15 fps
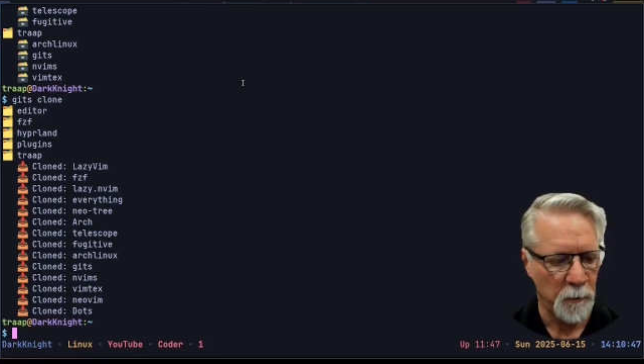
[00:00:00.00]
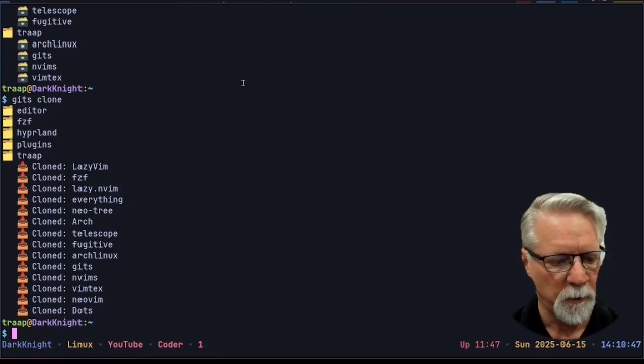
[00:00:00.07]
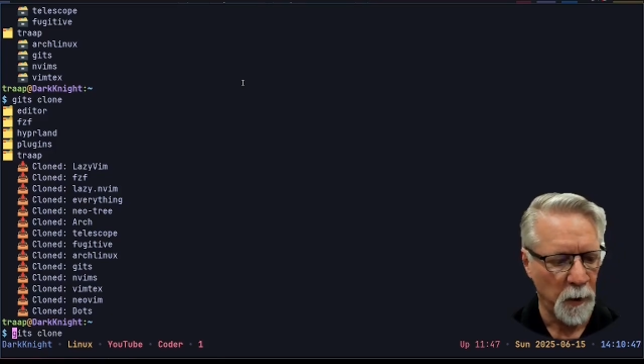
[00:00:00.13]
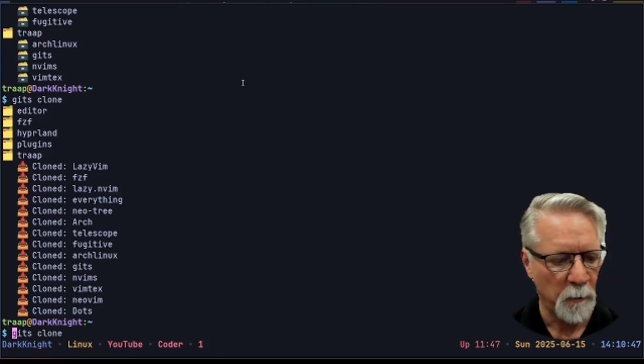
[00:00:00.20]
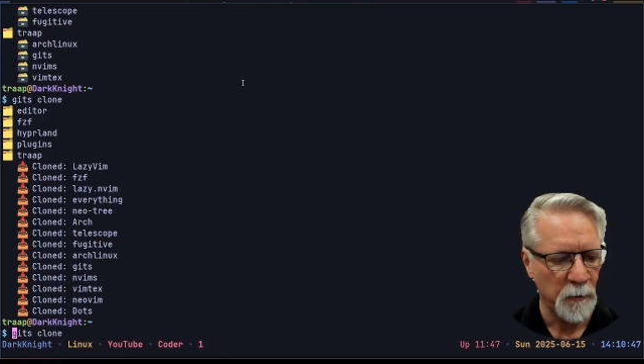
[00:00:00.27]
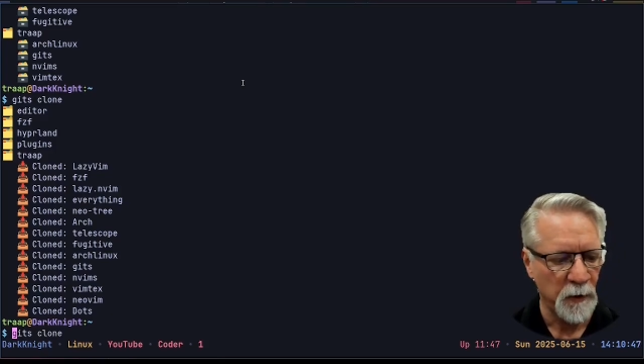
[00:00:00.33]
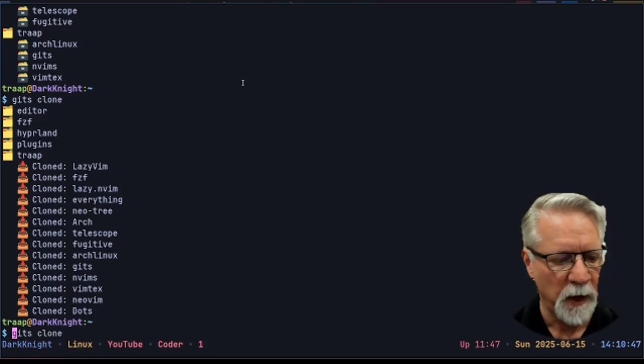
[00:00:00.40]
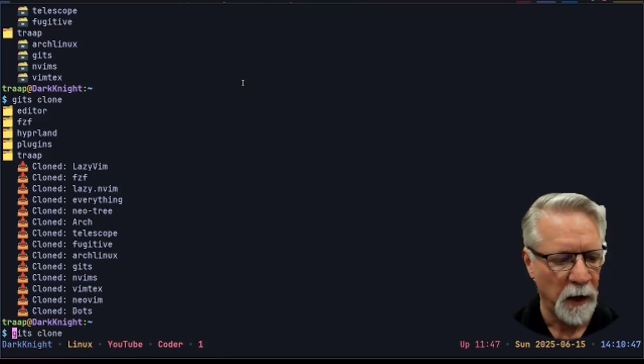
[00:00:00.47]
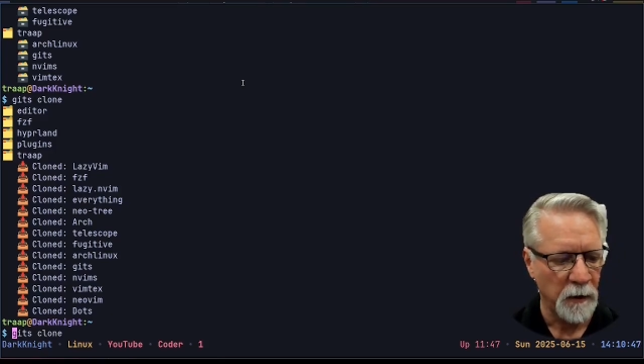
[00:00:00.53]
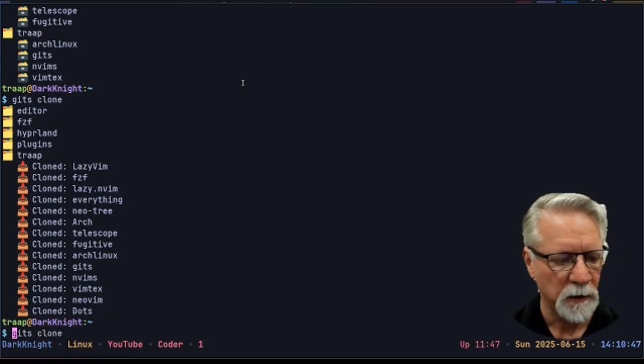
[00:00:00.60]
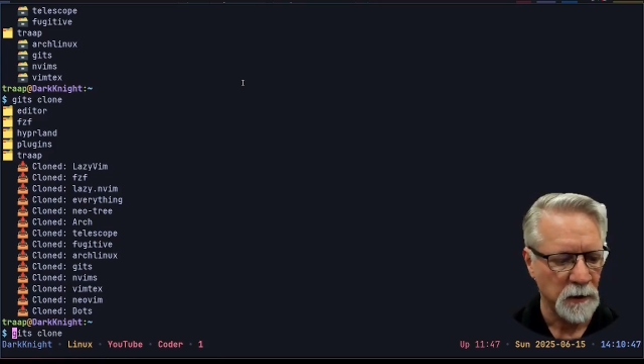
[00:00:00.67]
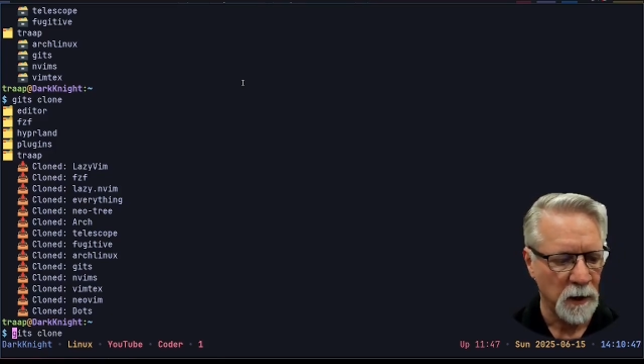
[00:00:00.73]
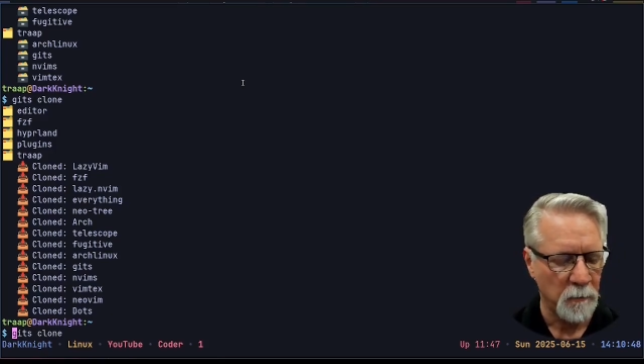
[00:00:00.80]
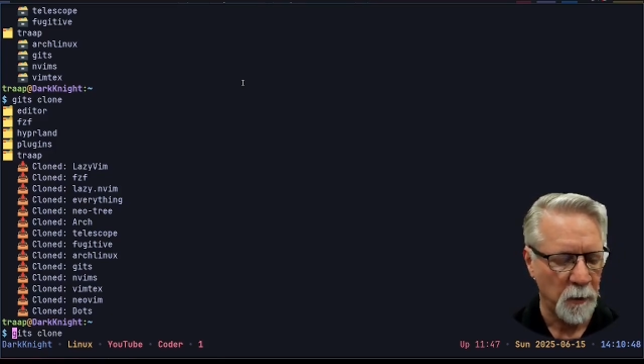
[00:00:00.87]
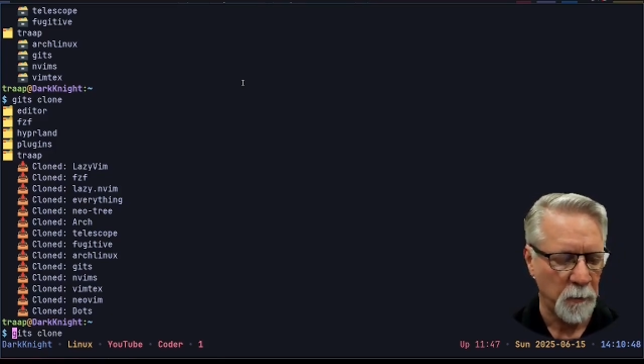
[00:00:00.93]
Now
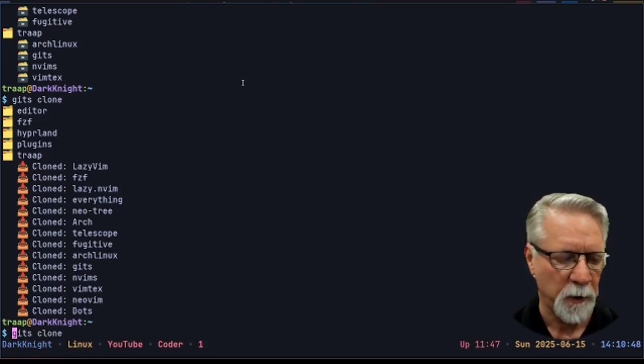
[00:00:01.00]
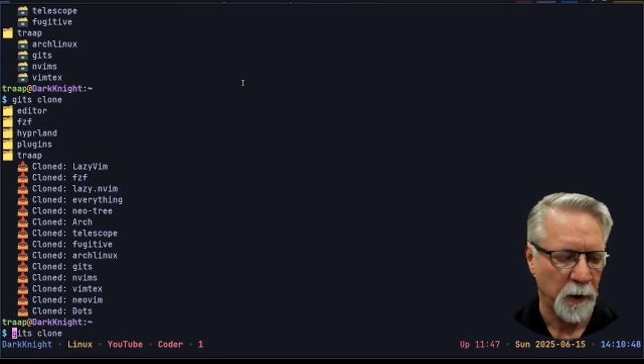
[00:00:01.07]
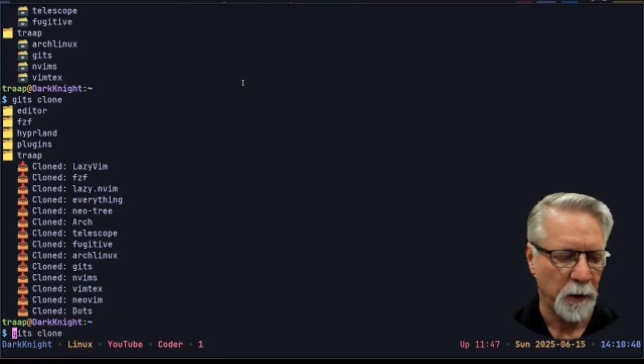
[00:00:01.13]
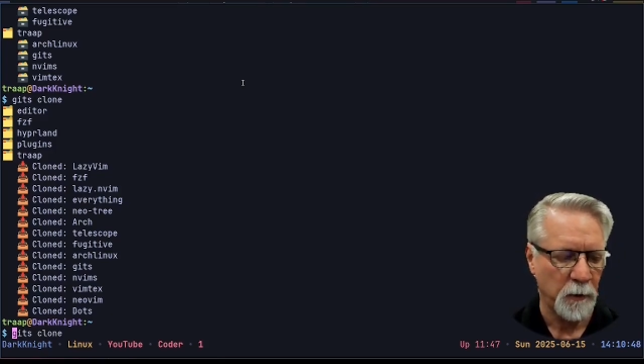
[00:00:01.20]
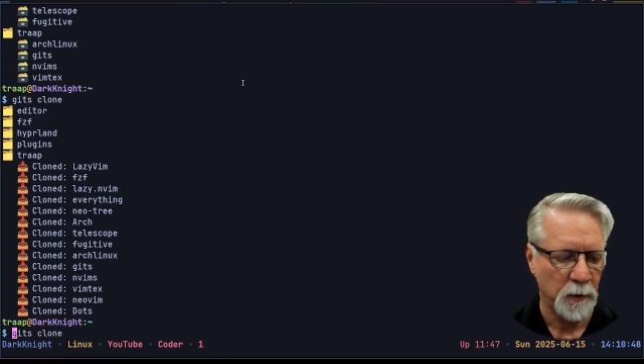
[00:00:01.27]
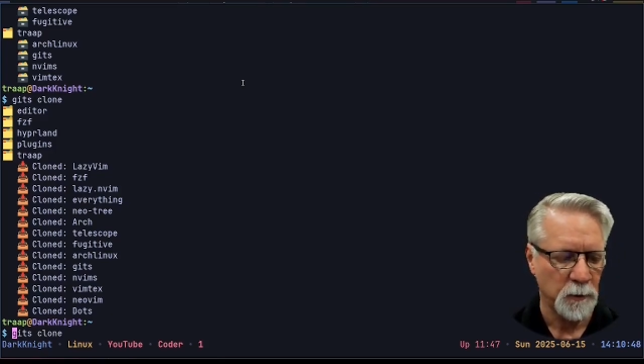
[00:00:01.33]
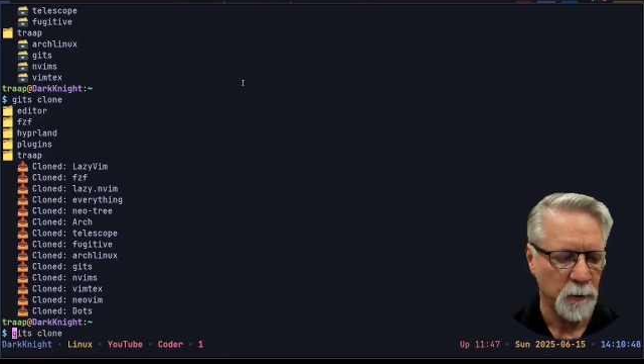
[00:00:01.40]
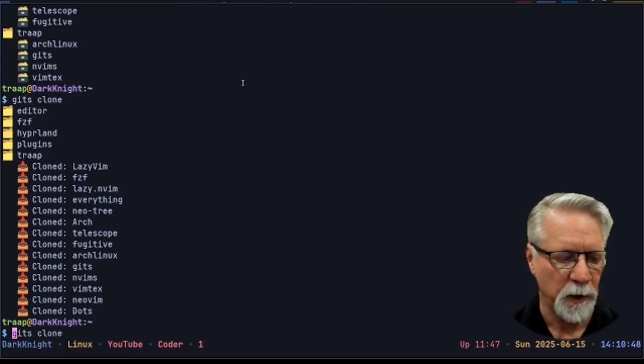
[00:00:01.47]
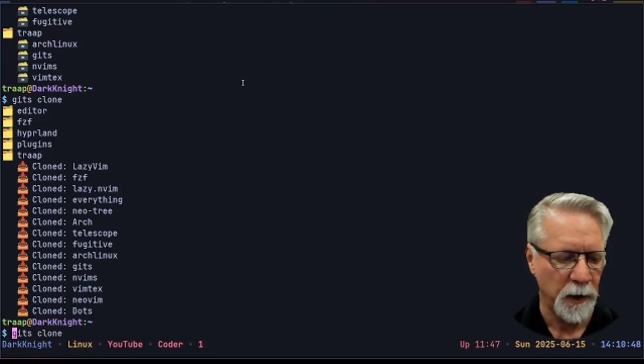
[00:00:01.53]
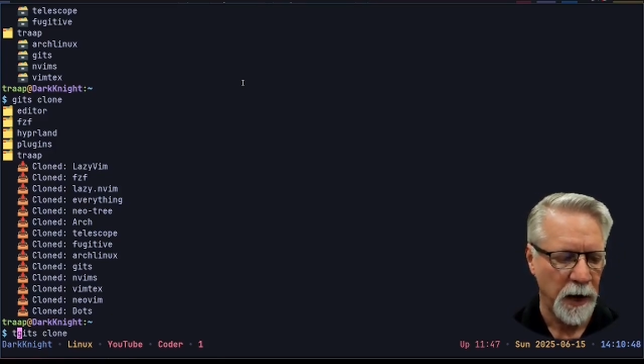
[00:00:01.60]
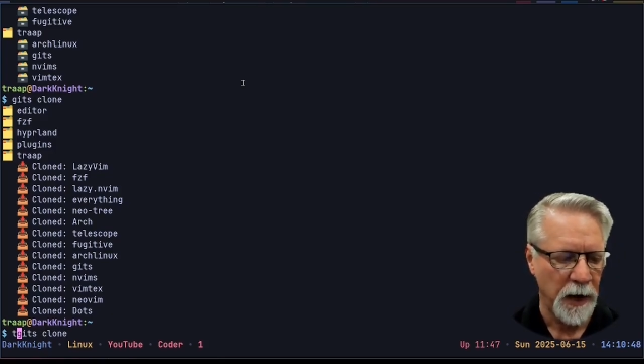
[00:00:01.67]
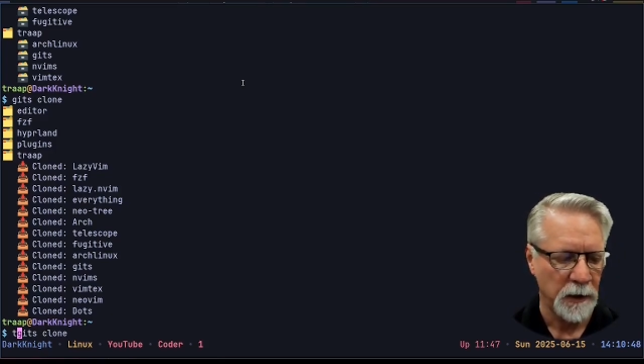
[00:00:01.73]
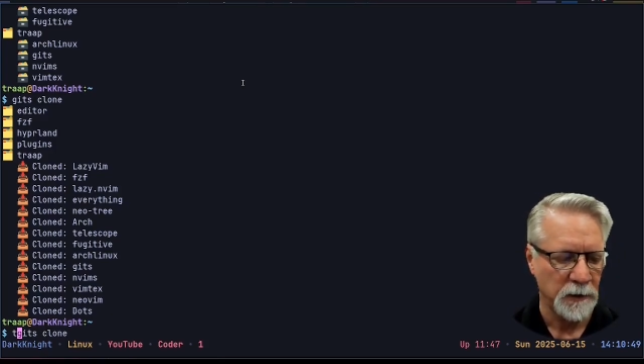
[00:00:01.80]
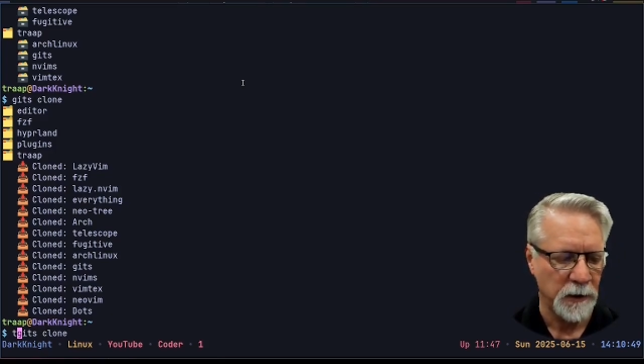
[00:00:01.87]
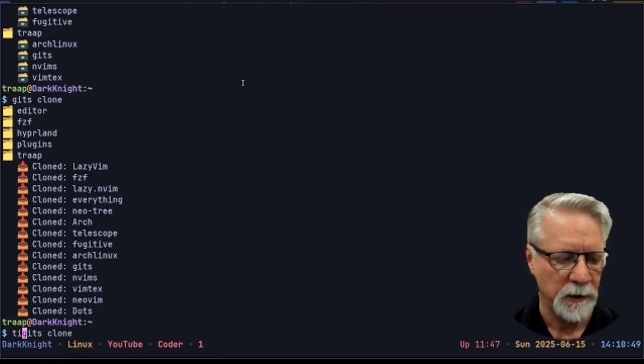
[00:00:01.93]
this time what we're going to do is we're going to
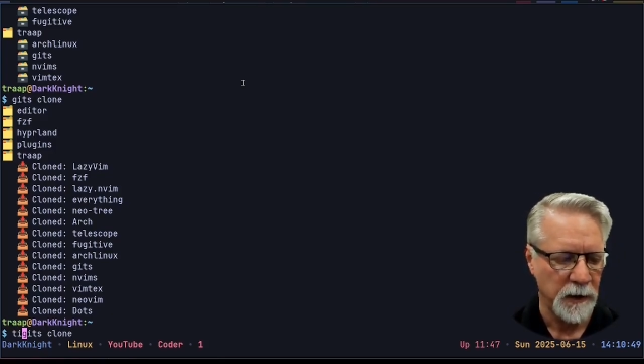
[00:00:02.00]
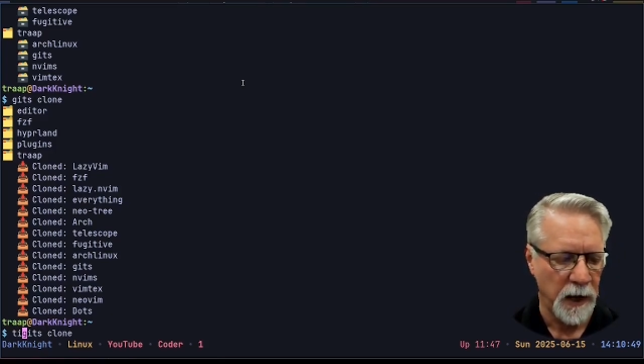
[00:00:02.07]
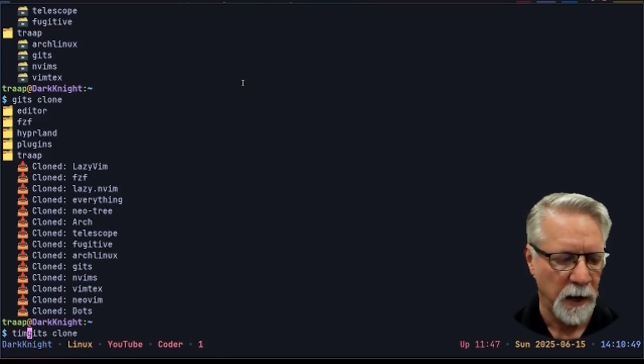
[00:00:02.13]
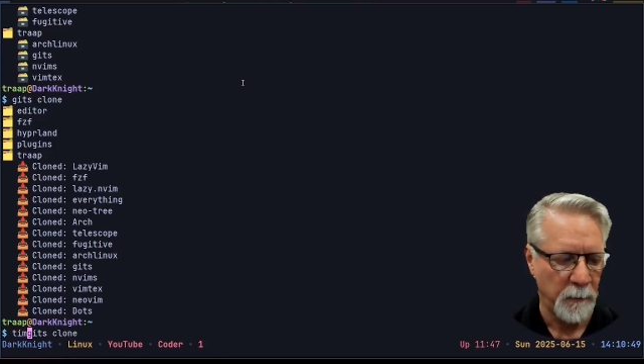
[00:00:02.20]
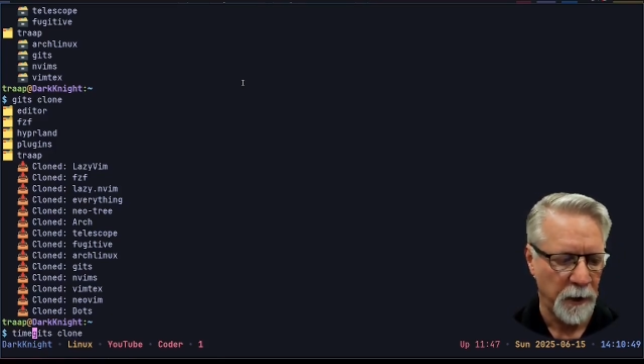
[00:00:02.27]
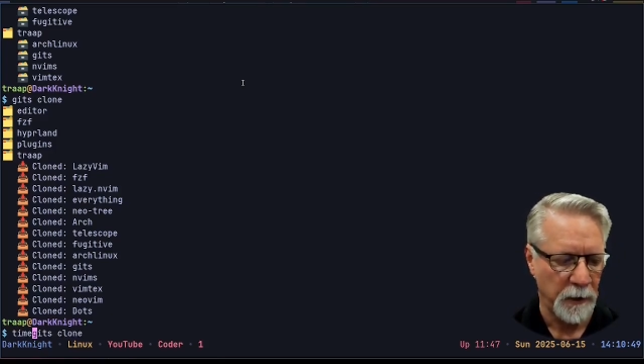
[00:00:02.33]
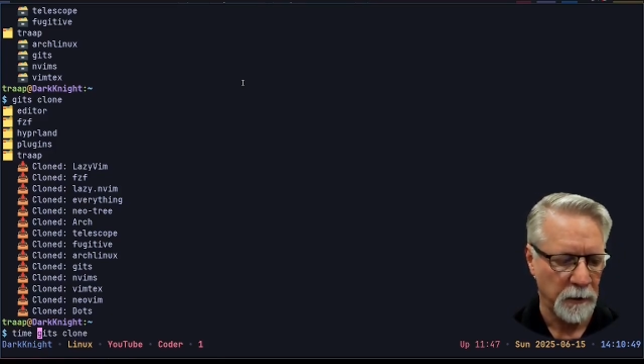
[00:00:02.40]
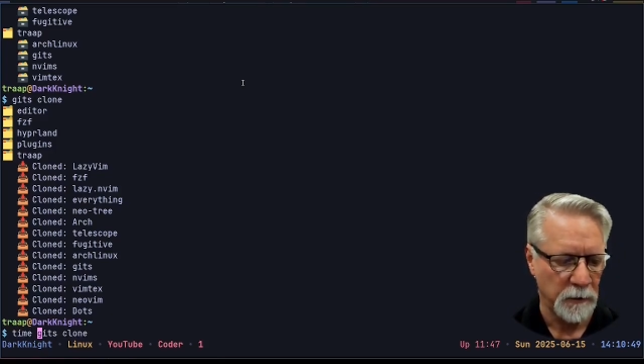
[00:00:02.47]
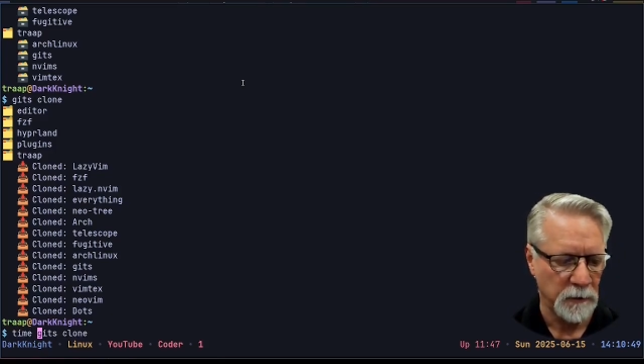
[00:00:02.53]
actually time it.